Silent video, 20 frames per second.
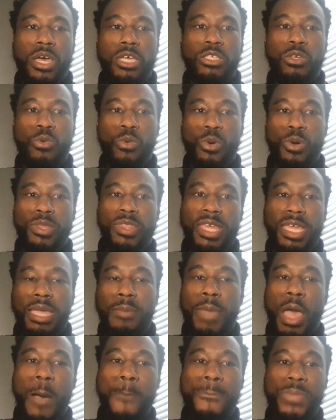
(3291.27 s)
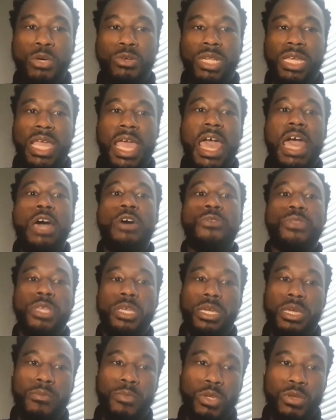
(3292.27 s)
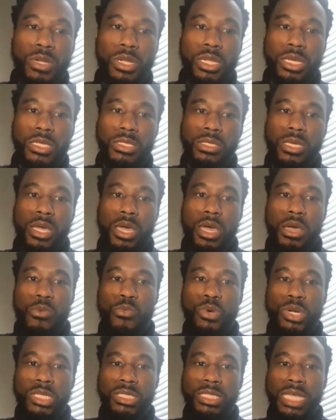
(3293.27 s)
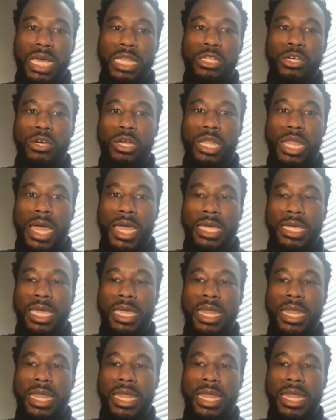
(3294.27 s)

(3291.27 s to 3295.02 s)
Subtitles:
So when we're thinking about building healthy communities, what does that look like?